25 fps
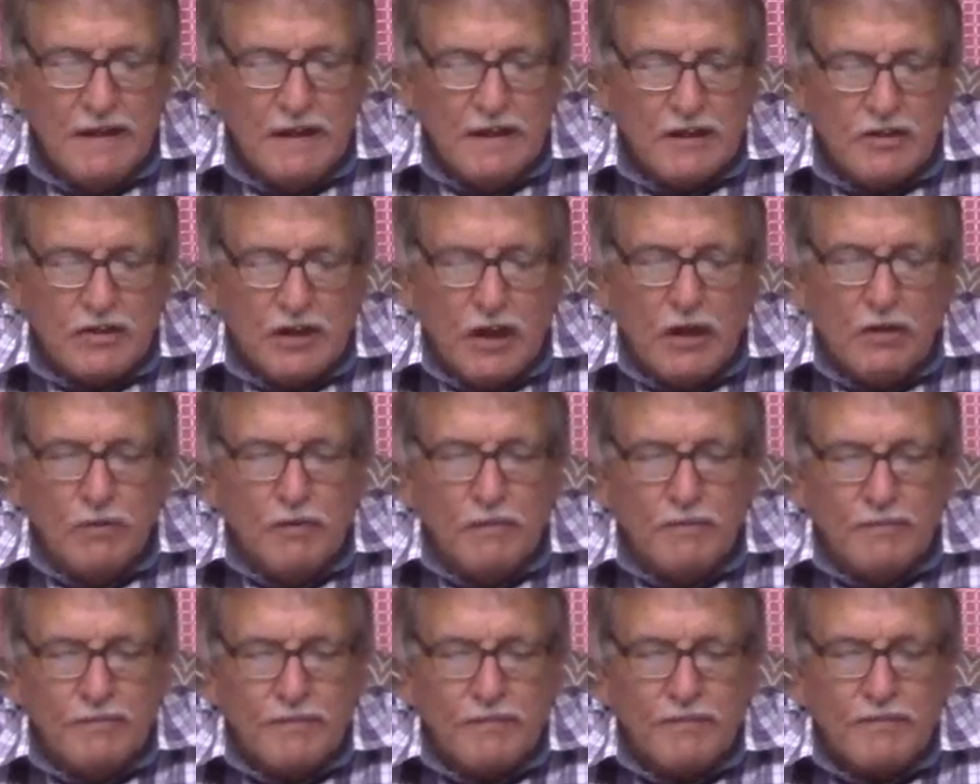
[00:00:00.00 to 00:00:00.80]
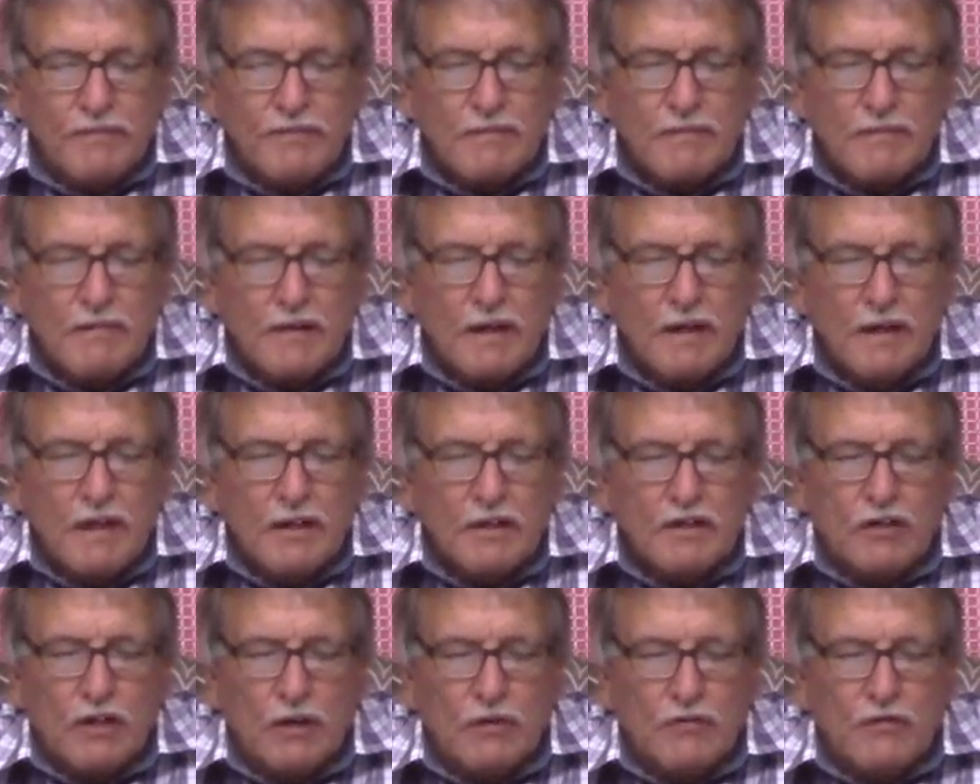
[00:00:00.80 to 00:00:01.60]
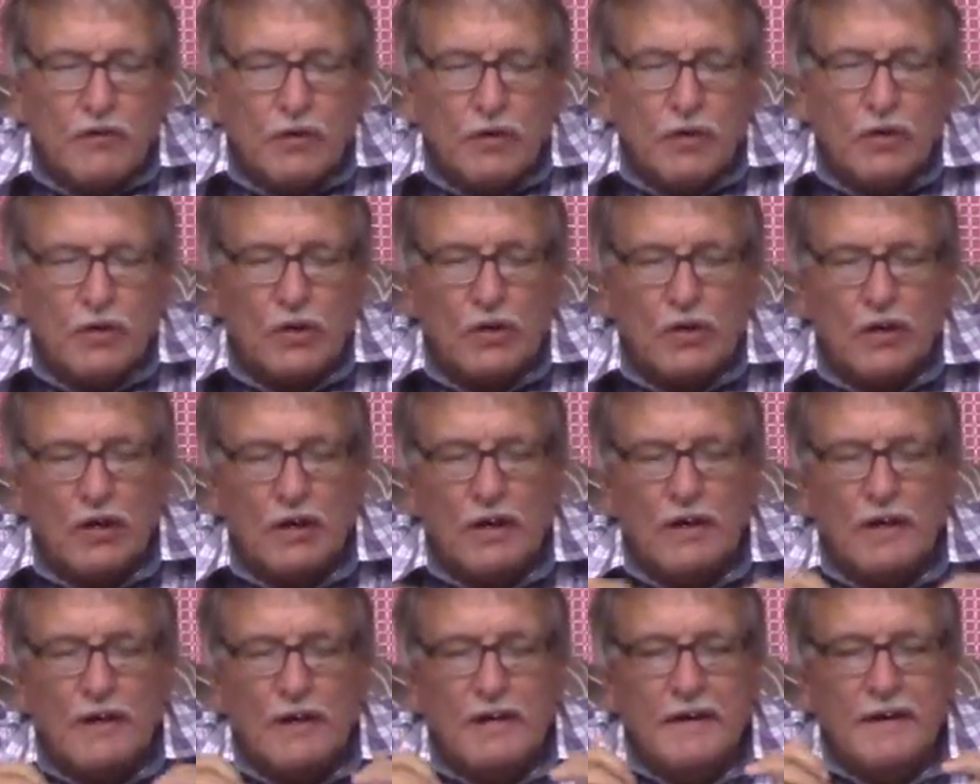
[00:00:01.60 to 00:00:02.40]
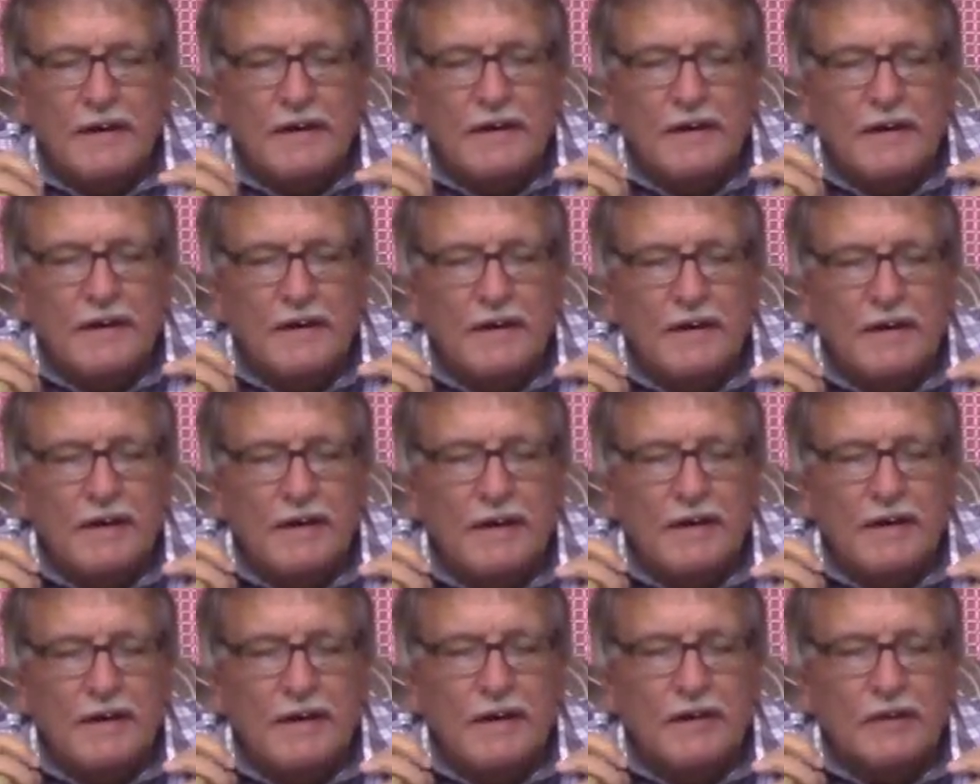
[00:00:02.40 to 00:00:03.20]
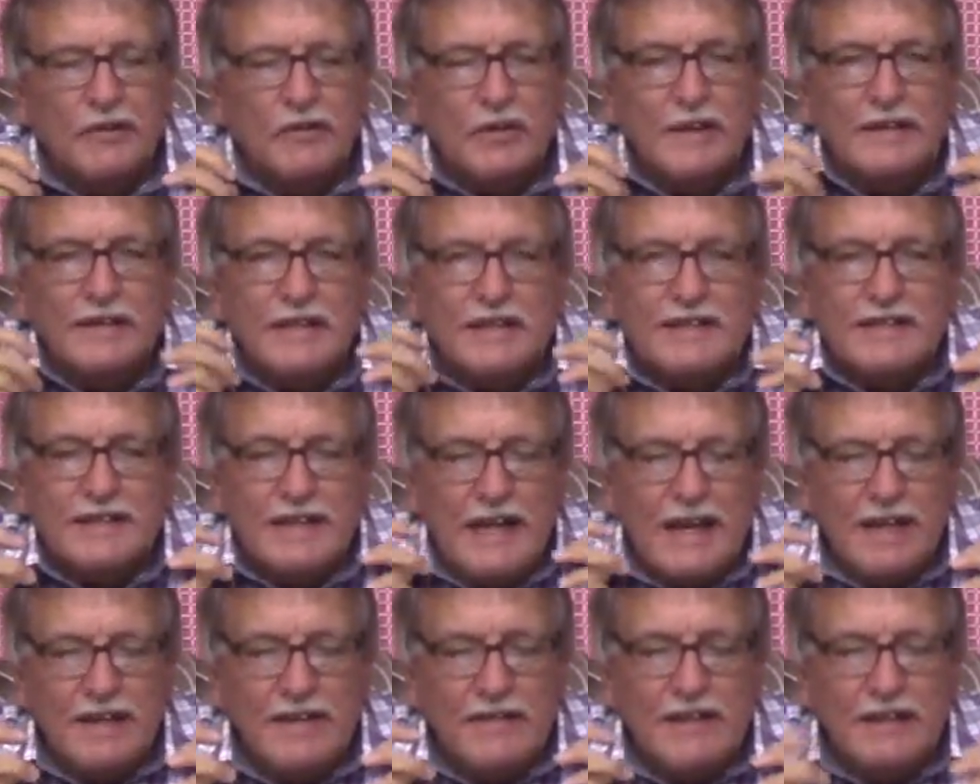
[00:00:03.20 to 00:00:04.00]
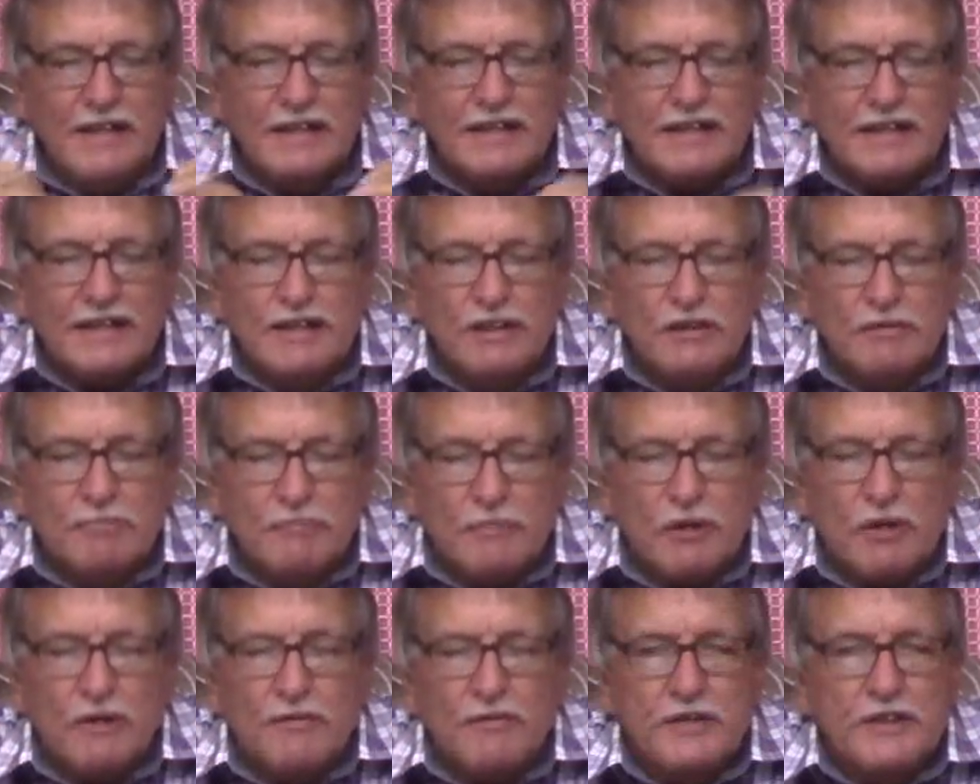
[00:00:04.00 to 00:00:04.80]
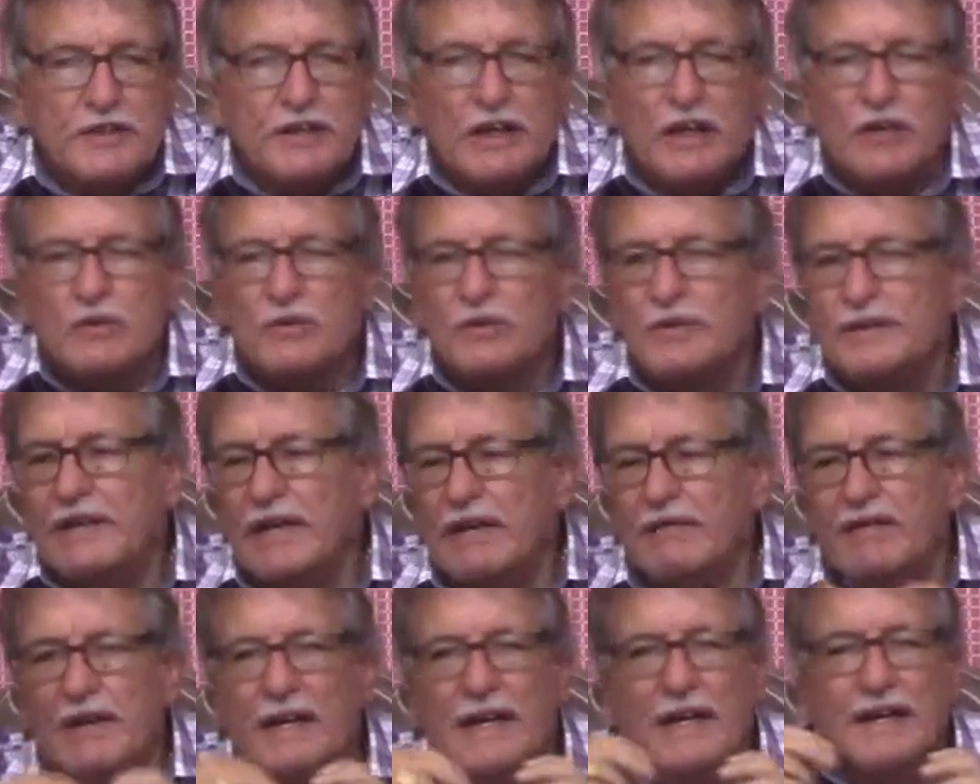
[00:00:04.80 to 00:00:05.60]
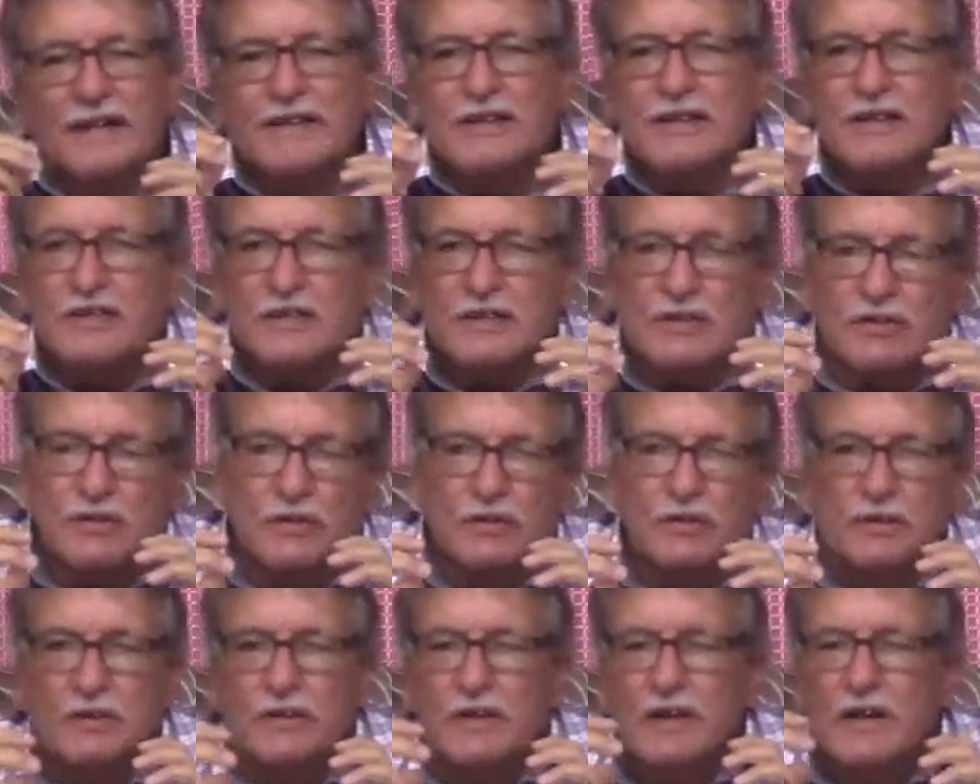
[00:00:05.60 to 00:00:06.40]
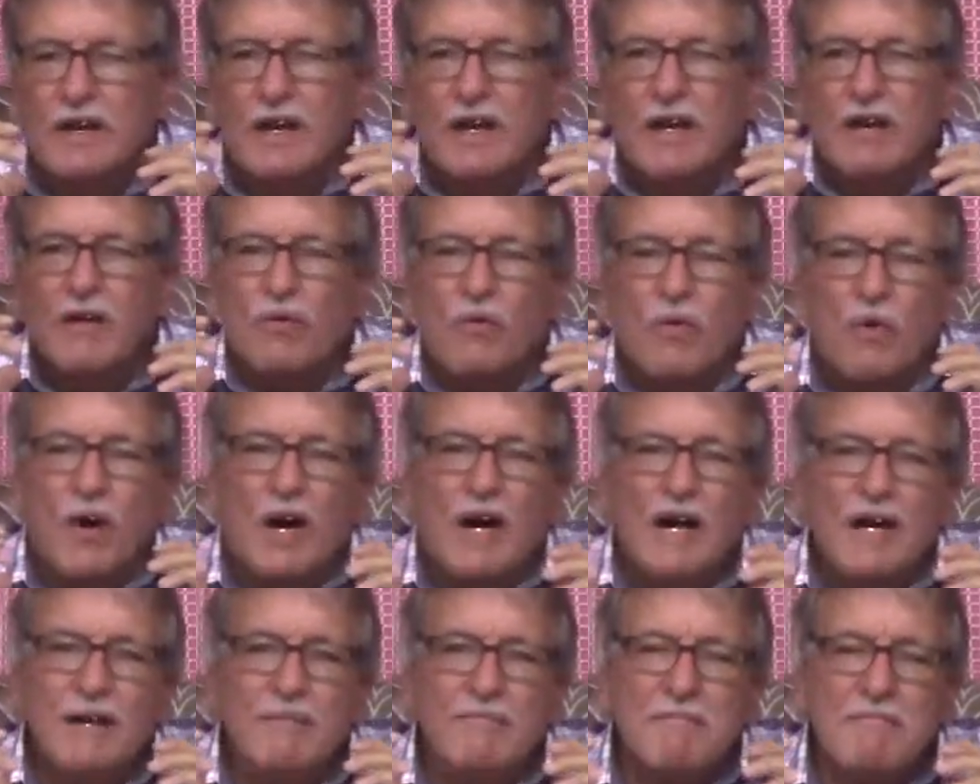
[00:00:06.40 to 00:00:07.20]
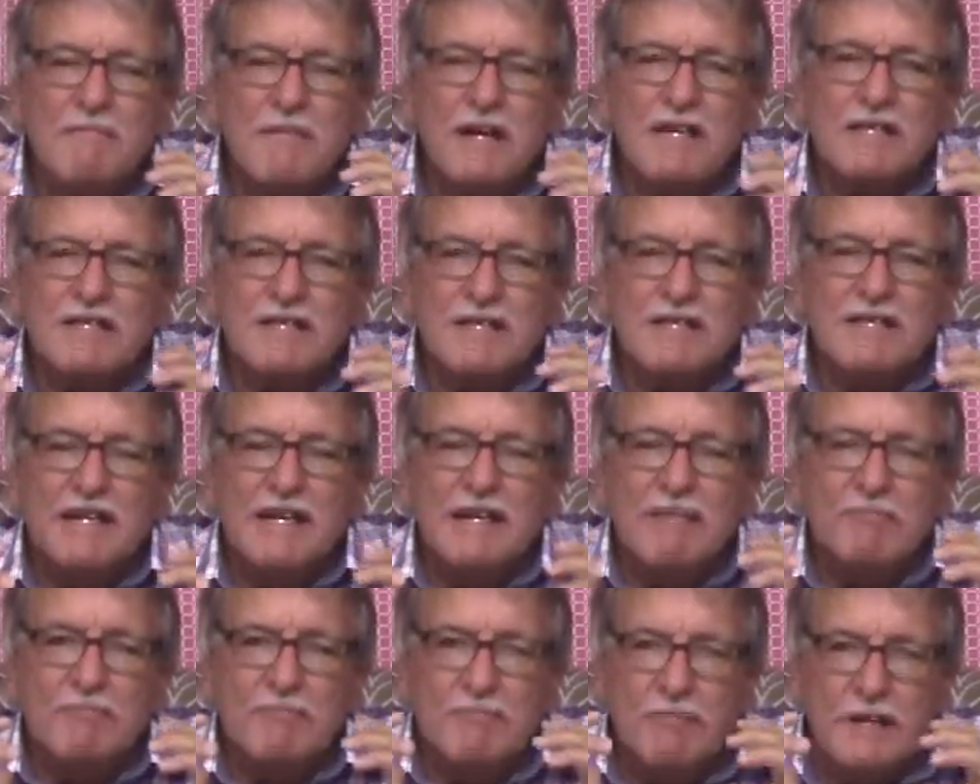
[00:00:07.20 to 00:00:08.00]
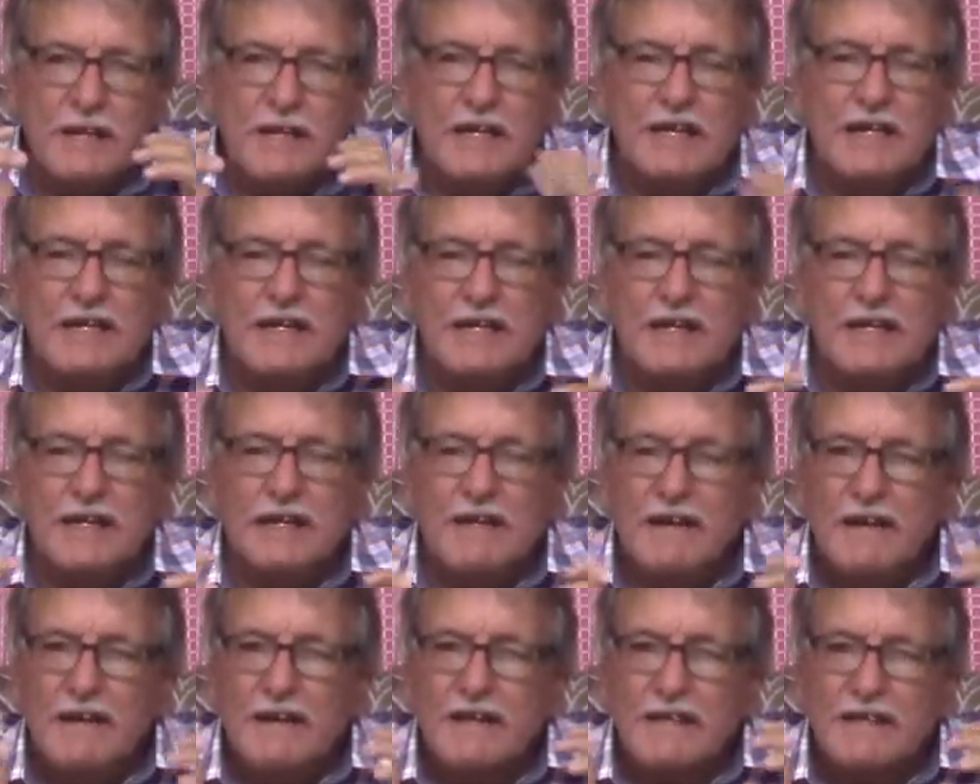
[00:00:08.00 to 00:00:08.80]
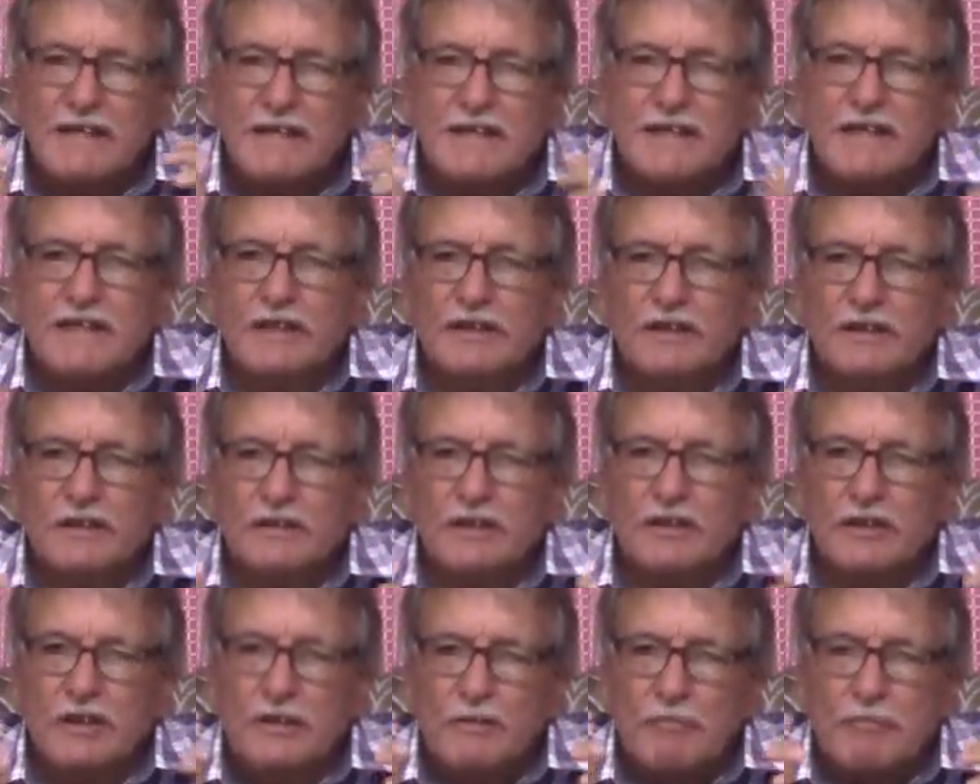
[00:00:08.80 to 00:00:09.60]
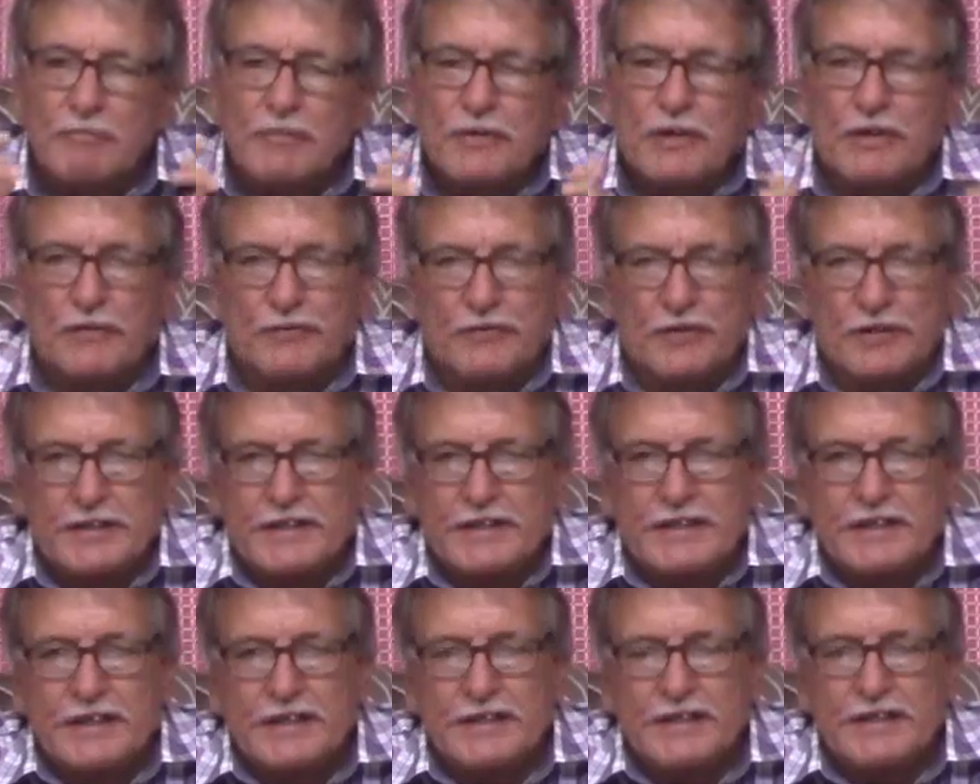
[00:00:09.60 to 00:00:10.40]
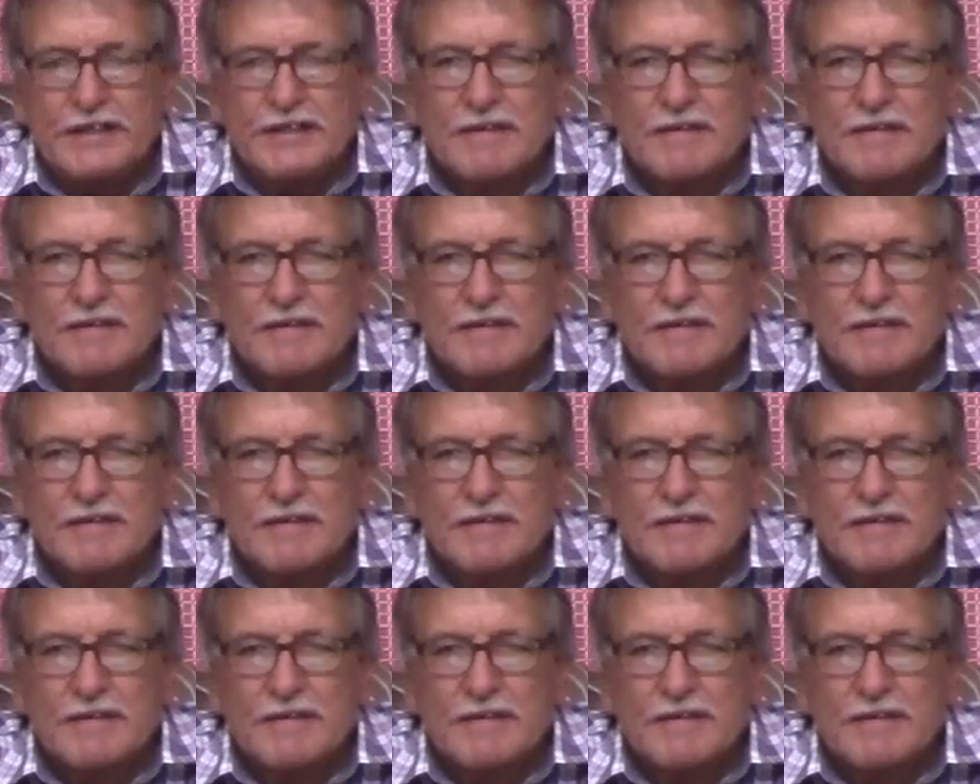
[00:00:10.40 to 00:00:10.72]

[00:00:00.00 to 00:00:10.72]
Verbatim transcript: So, so for to understand the sealed prophecies, I could never understood why must there be sealed prophecies?